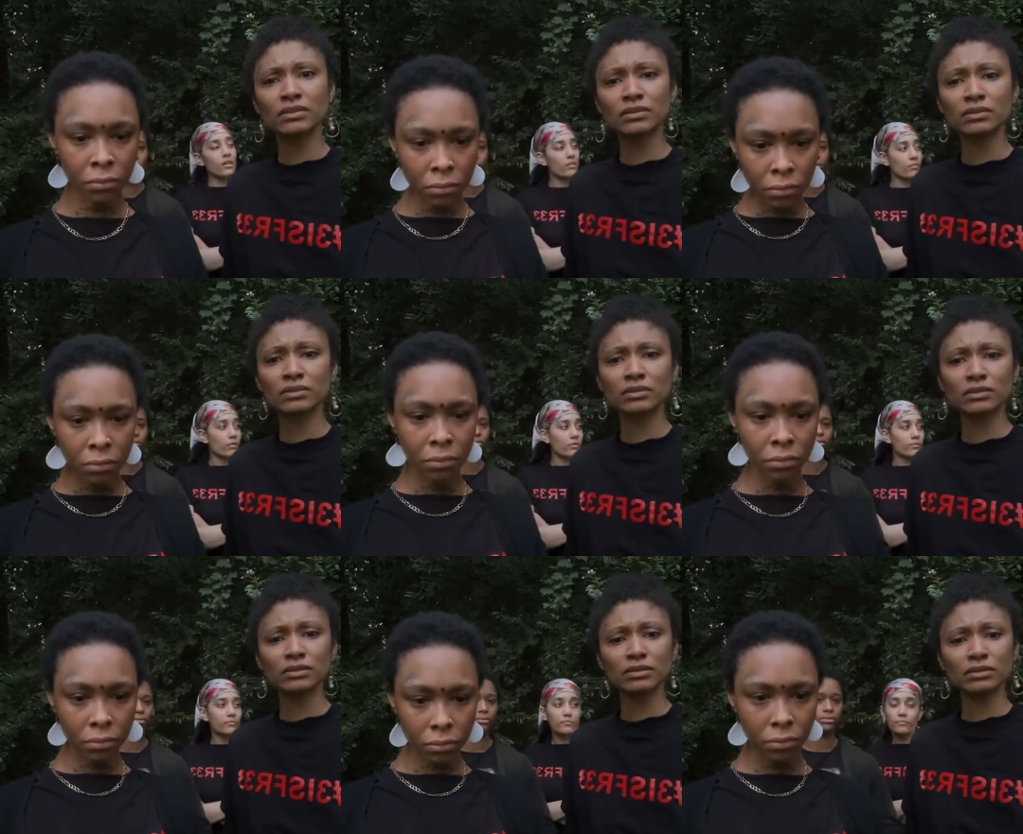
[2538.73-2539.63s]

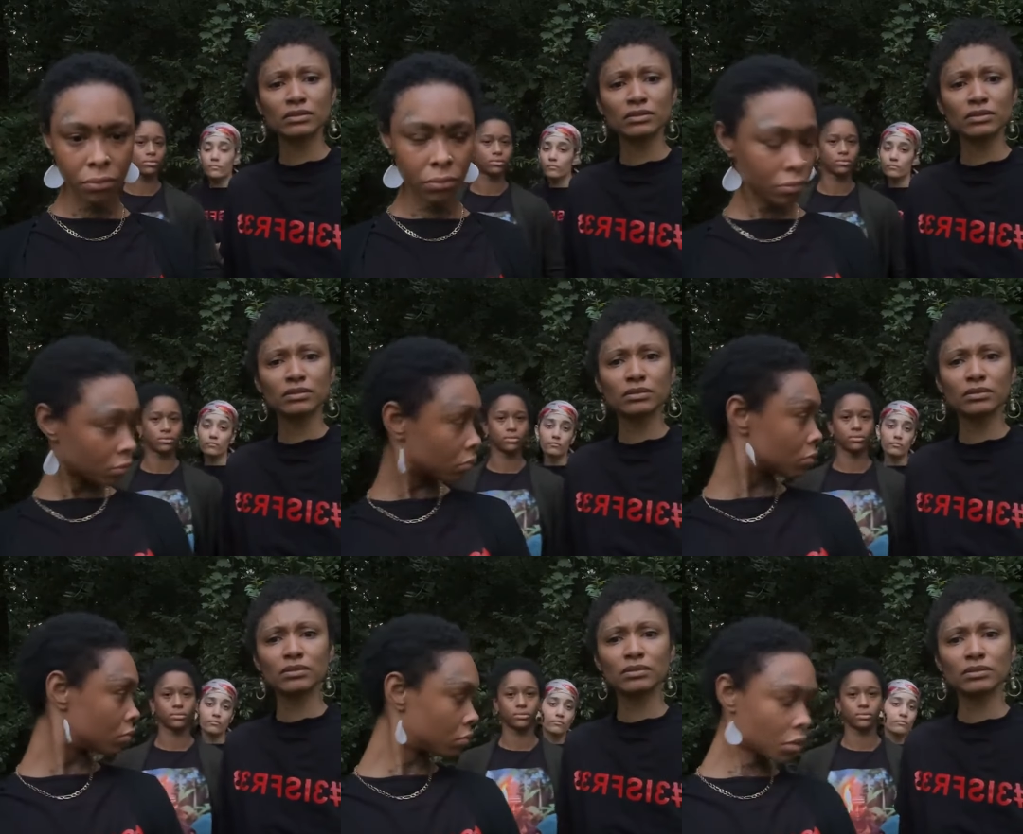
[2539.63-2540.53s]

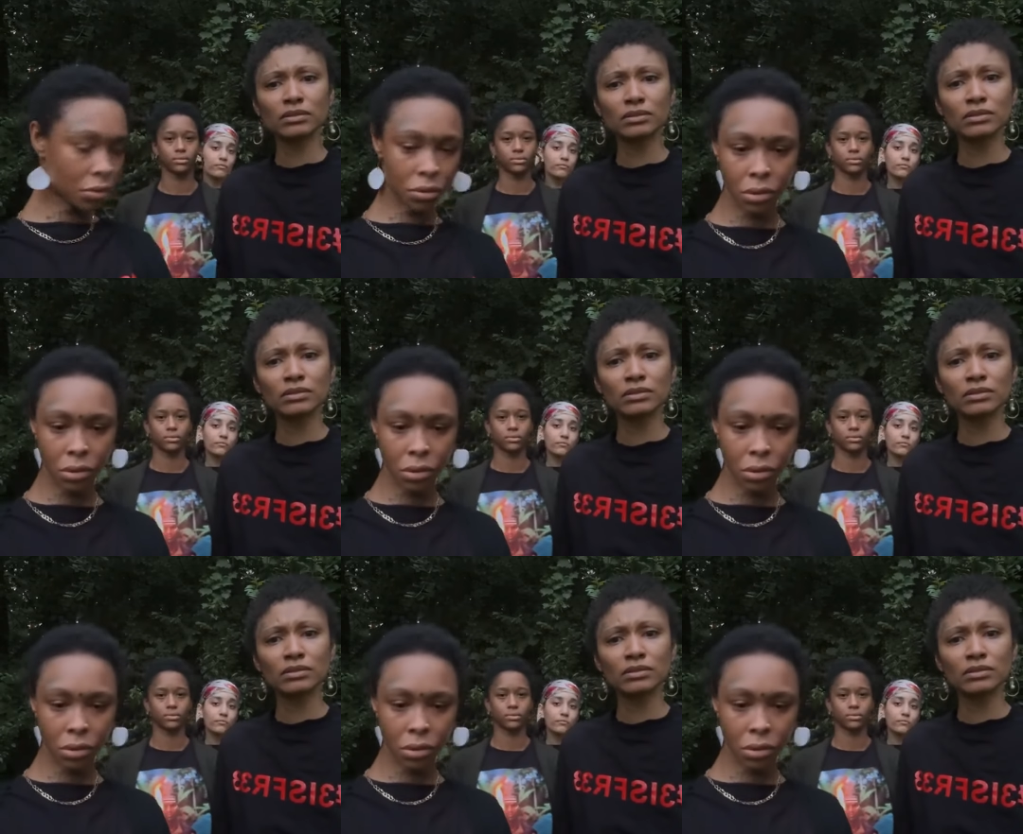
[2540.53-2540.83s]
(silence)